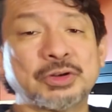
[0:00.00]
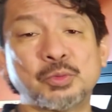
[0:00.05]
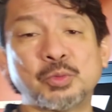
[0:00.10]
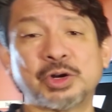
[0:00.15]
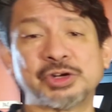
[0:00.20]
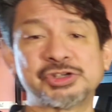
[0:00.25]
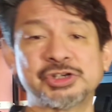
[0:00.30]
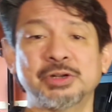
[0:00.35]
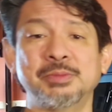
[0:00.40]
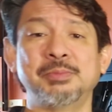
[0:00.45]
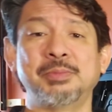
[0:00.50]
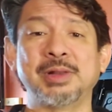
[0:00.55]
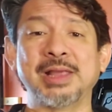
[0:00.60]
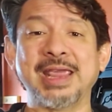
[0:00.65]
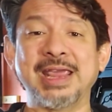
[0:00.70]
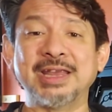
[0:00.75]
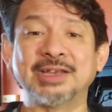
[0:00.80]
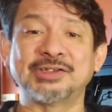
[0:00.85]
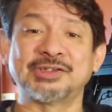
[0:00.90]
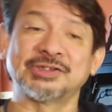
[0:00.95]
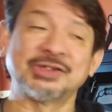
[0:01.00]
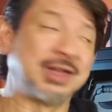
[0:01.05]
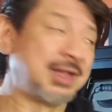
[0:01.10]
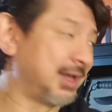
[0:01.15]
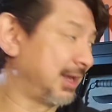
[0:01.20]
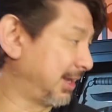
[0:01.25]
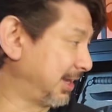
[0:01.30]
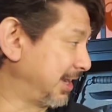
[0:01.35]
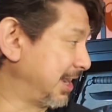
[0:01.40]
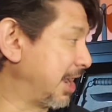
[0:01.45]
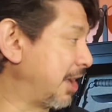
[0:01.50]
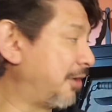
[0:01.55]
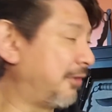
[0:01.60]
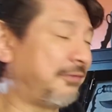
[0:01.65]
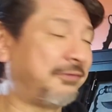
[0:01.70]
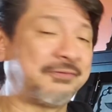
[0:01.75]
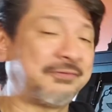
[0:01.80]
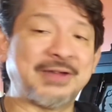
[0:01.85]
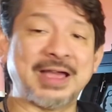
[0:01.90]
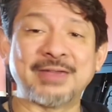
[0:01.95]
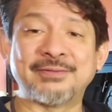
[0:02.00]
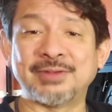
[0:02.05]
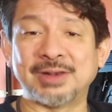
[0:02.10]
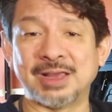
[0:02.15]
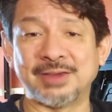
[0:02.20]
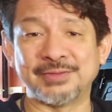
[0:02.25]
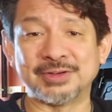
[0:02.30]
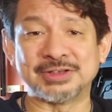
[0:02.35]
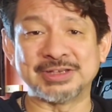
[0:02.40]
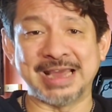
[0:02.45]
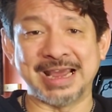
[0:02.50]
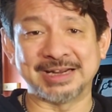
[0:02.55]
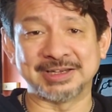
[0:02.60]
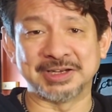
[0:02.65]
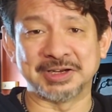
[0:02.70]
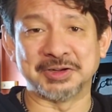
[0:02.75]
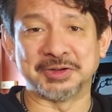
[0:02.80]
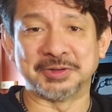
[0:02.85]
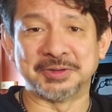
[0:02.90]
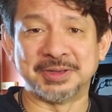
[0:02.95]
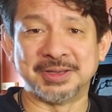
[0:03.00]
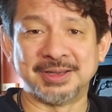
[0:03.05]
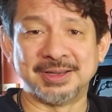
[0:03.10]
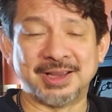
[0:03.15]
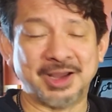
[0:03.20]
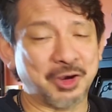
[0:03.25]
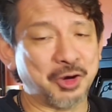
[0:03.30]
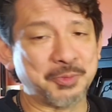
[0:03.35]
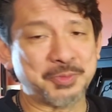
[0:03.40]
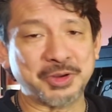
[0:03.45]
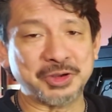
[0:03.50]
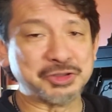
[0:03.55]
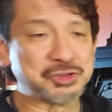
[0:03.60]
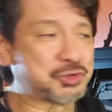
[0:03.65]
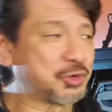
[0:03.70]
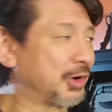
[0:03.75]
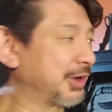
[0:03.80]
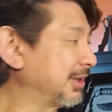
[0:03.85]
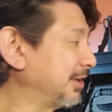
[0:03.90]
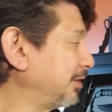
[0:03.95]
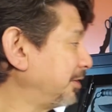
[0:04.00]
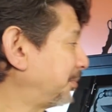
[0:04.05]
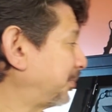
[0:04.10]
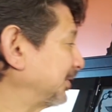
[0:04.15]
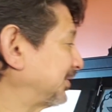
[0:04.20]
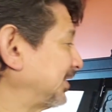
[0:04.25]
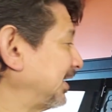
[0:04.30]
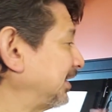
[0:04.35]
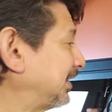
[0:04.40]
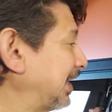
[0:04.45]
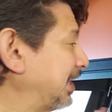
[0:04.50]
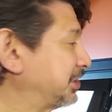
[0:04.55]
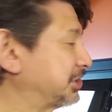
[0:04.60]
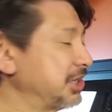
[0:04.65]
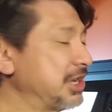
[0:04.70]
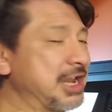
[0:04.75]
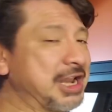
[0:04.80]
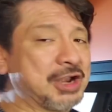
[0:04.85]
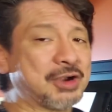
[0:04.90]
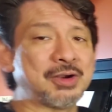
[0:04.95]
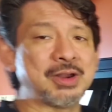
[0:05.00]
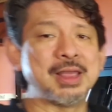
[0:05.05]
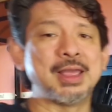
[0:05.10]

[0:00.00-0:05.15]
and Russian blades, now 511 Tactical. I hope you enjoyed the little presentation here